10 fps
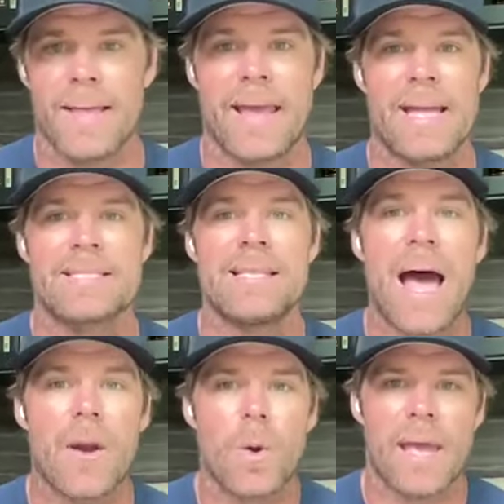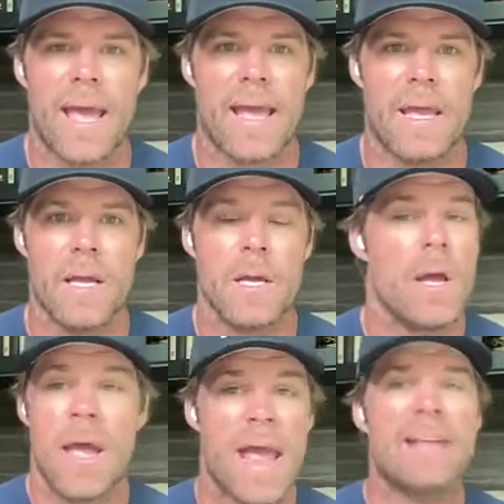Like it's not okay.
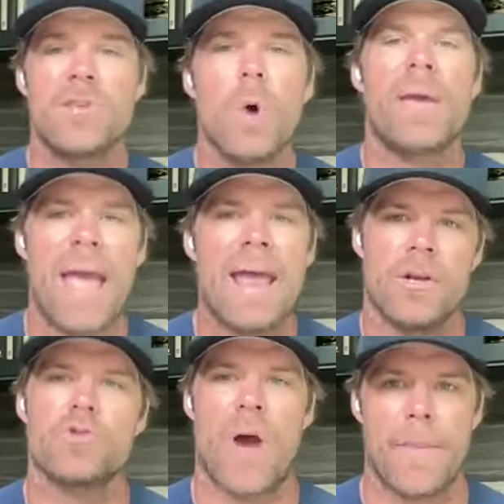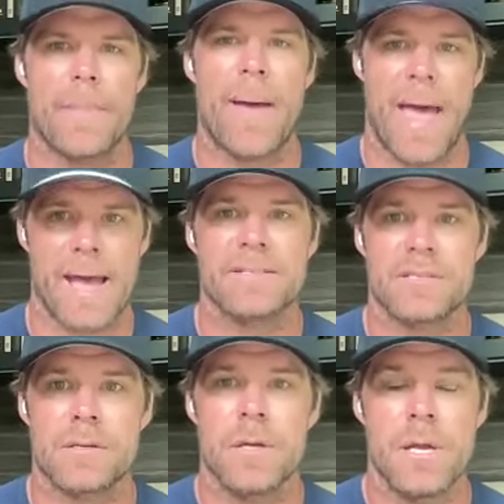It's okay to drop a
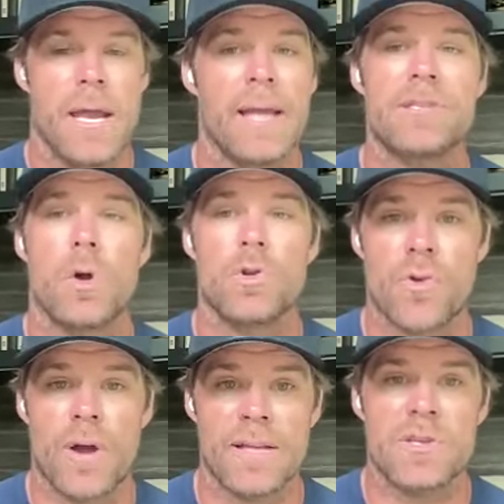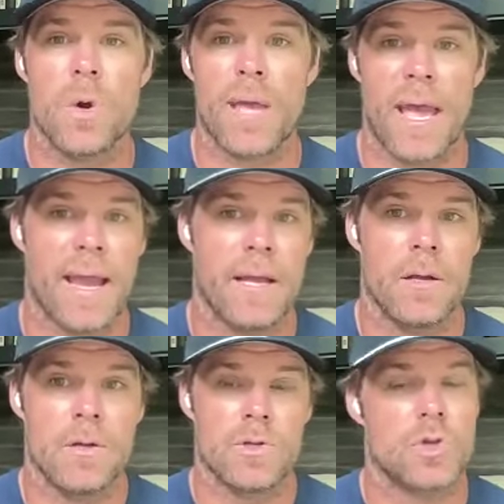pass. It's okay
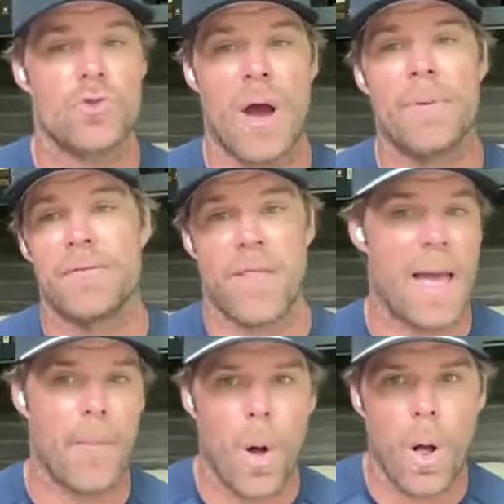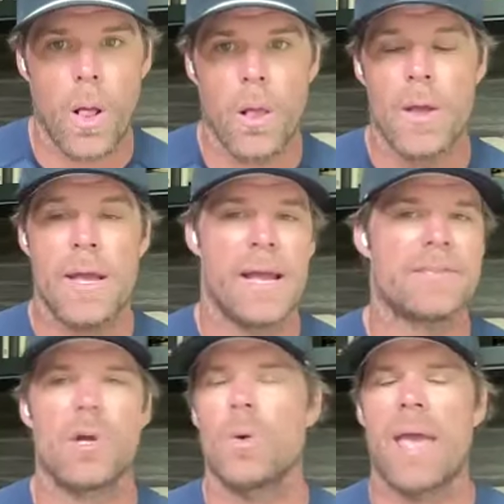to drop a fly ball.
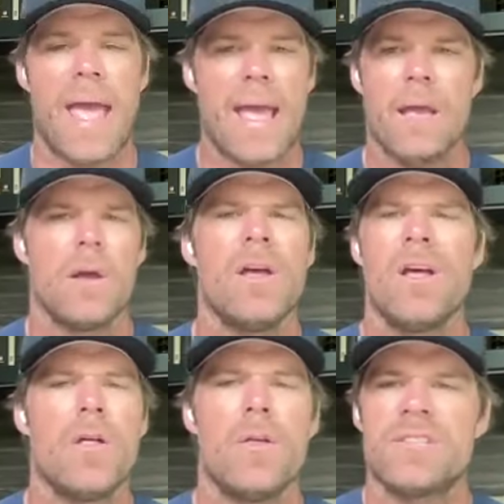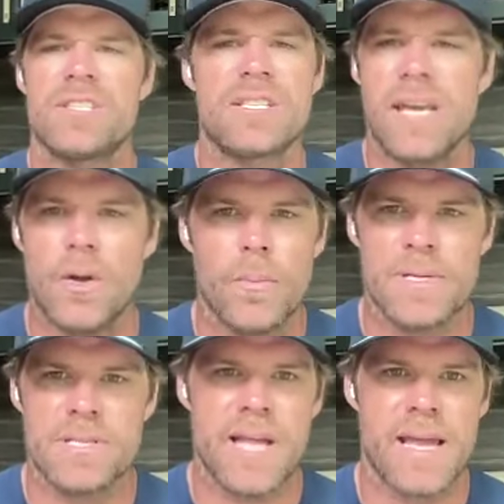It's okay. Skill
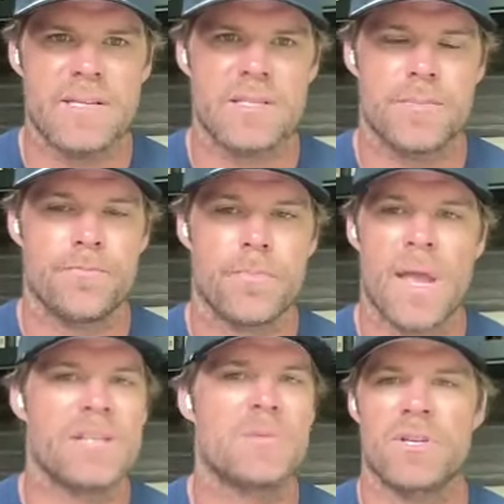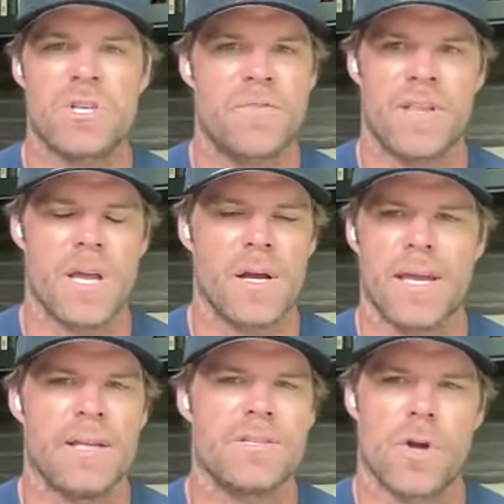mistakes, especially for the young
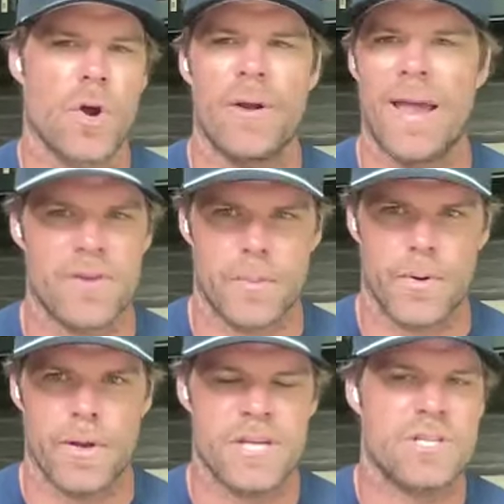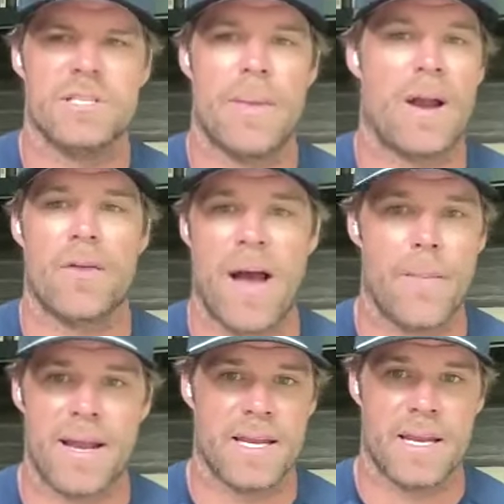kids, are inevitable. It's just a matter of how
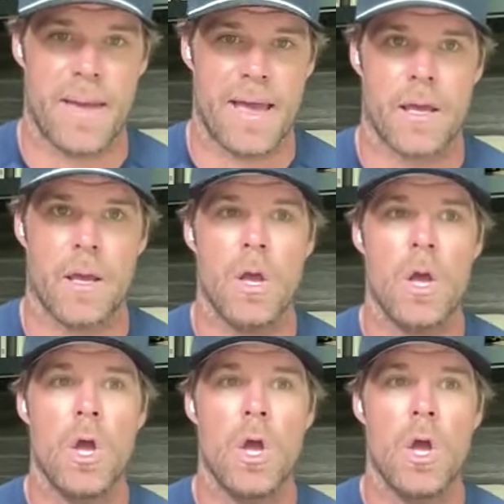many do you make.